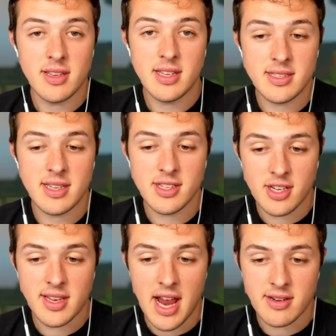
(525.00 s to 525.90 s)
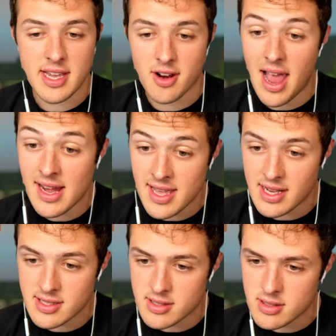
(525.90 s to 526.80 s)
He's he's a good caretaker, and he
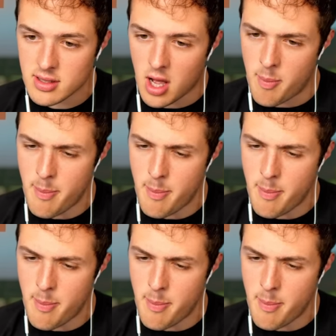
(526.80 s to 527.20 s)
has a